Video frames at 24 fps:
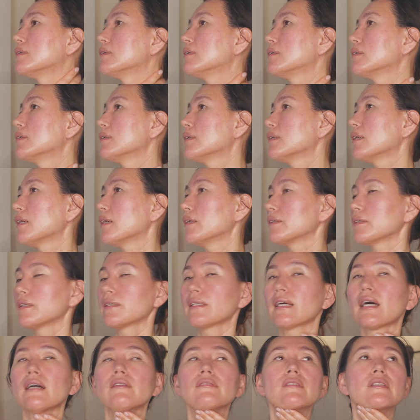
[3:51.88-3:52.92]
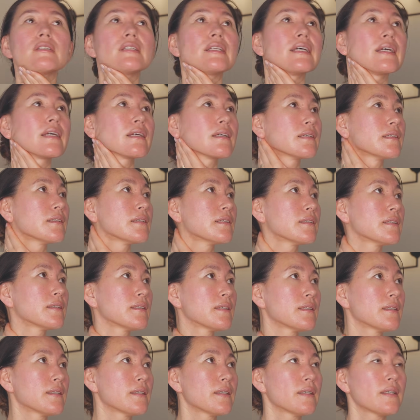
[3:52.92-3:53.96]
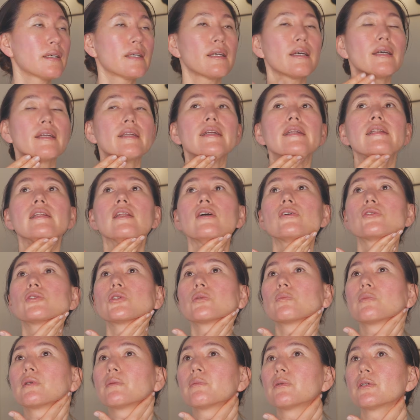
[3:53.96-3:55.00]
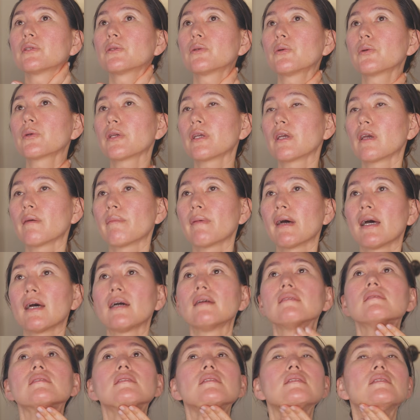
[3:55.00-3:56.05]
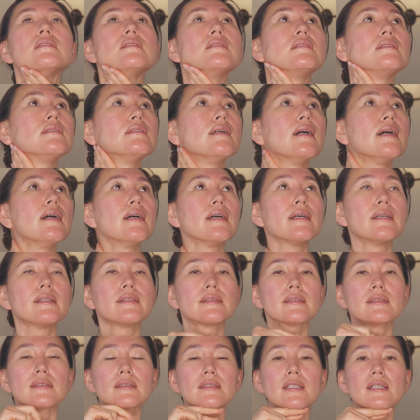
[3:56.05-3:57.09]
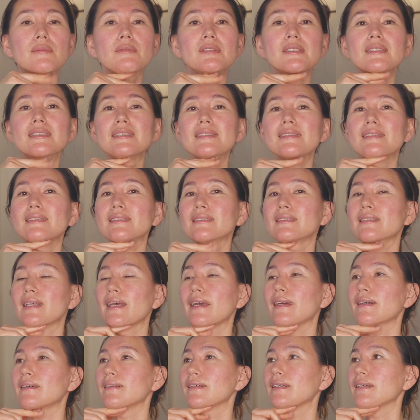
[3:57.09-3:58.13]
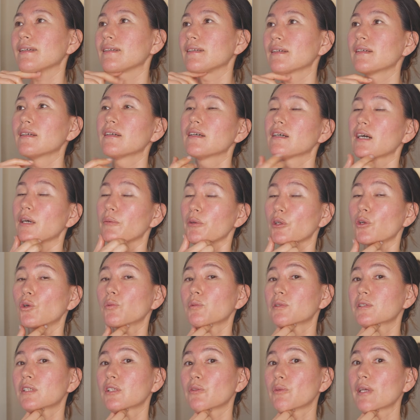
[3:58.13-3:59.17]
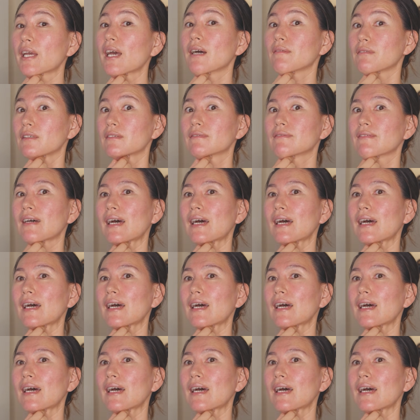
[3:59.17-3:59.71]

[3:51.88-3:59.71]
and down the neck. And then lots of people talking about, is it between this area? I mean, obviously we have a fat